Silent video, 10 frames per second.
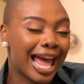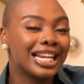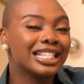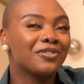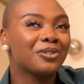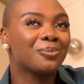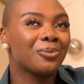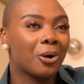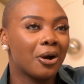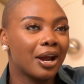And it's even
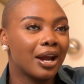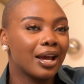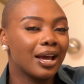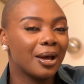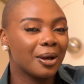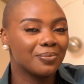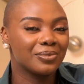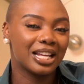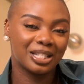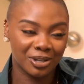more
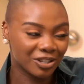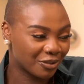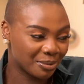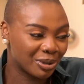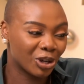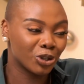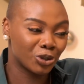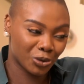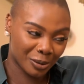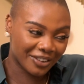sentimental for me because
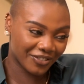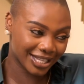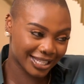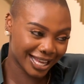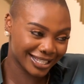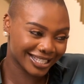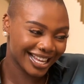you're my first guest.